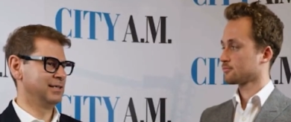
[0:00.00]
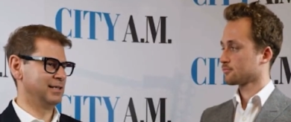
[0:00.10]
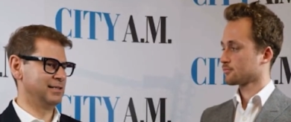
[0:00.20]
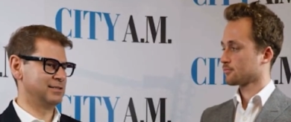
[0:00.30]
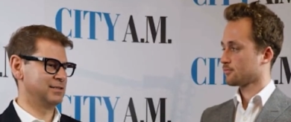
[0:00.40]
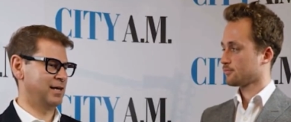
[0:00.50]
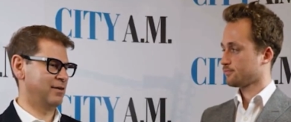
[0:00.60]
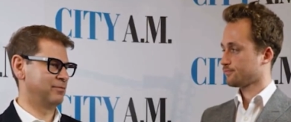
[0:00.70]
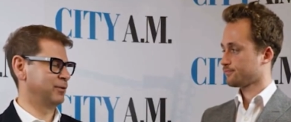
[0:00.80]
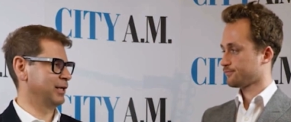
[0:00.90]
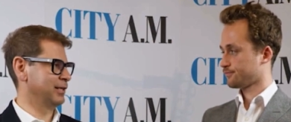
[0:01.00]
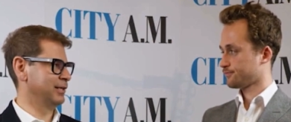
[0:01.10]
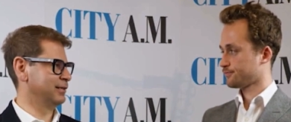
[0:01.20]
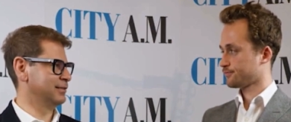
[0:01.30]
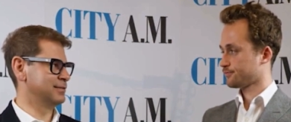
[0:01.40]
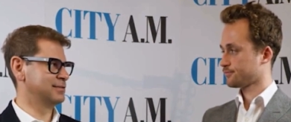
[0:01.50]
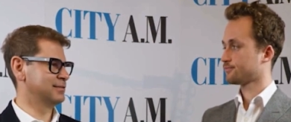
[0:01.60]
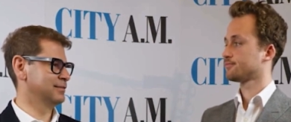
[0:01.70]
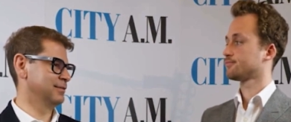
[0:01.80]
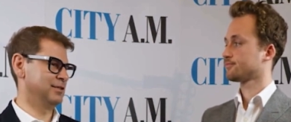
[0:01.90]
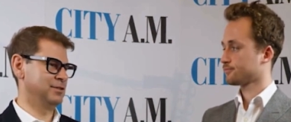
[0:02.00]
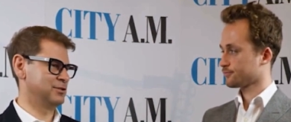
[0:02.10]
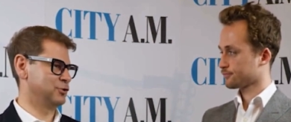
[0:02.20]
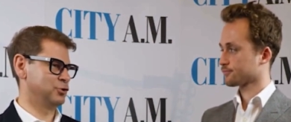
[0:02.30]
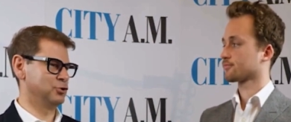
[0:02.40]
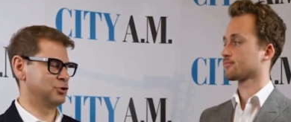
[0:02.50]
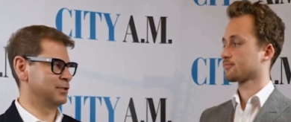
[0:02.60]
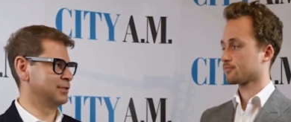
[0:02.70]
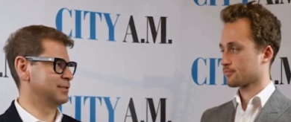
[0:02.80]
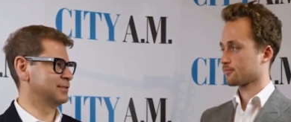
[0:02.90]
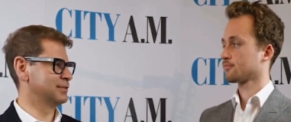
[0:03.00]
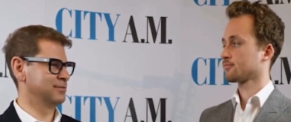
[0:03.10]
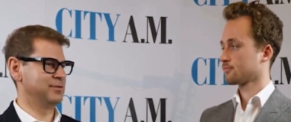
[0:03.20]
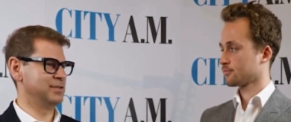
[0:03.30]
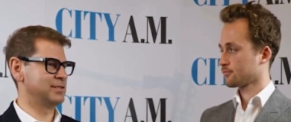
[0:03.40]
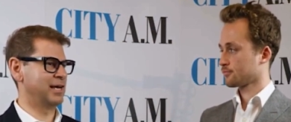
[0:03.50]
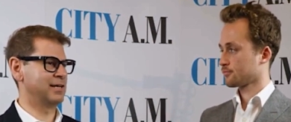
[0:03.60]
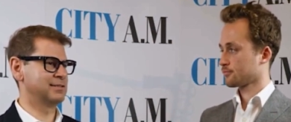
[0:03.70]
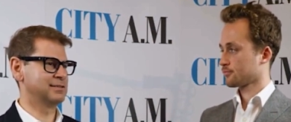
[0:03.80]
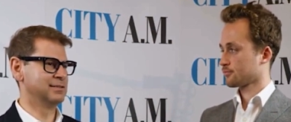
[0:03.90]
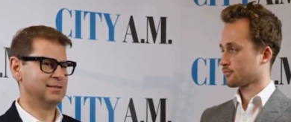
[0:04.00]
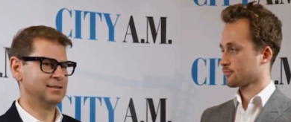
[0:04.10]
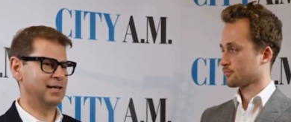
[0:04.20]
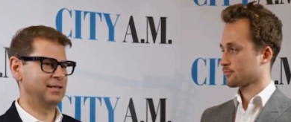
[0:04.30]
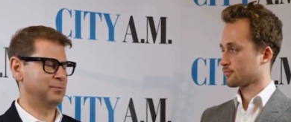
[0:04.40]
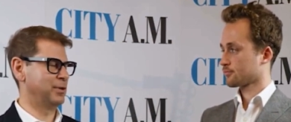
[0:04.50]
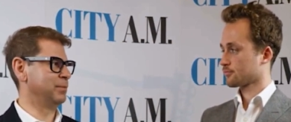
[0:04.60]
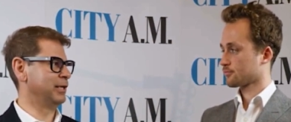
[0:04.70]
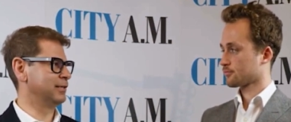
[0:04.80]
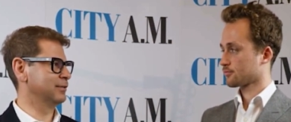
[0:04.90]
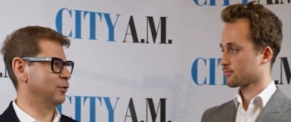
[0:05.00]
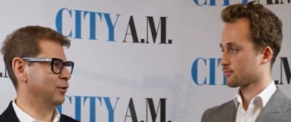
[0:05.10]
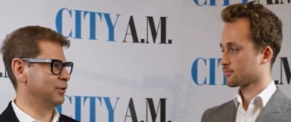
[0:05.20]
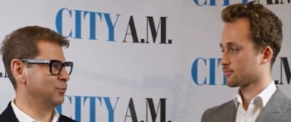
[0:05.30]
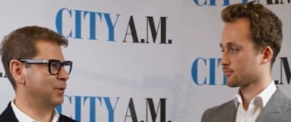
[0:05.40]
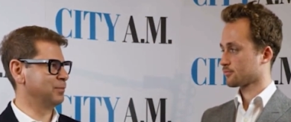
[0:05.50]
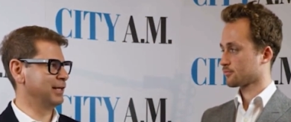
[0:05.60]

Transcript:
Speaker 1: is you have regulators, institutions, fintechs, and the public all in the one